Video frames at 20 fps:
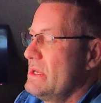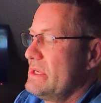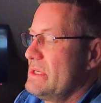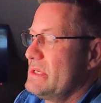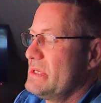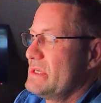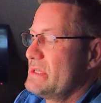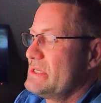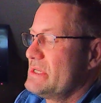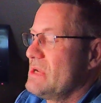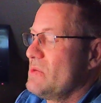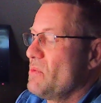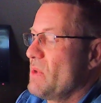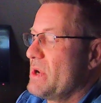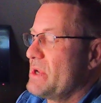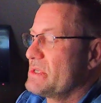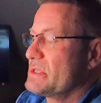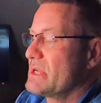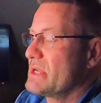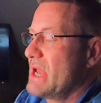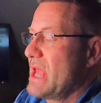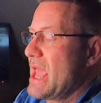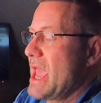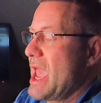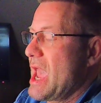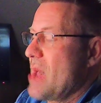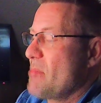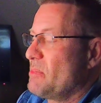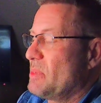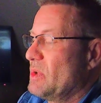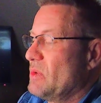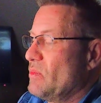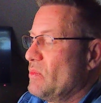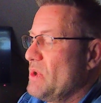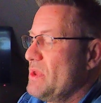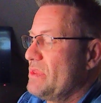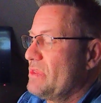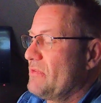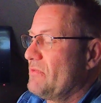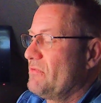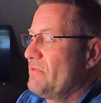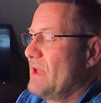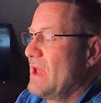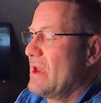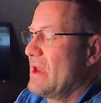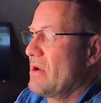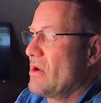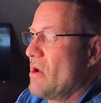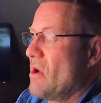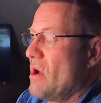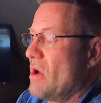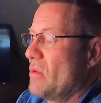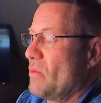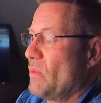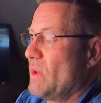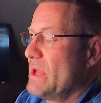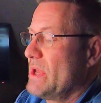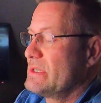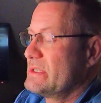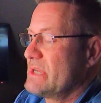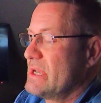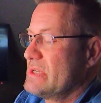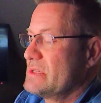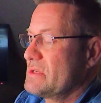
to see what is going to happen with the Fed on Wednesday.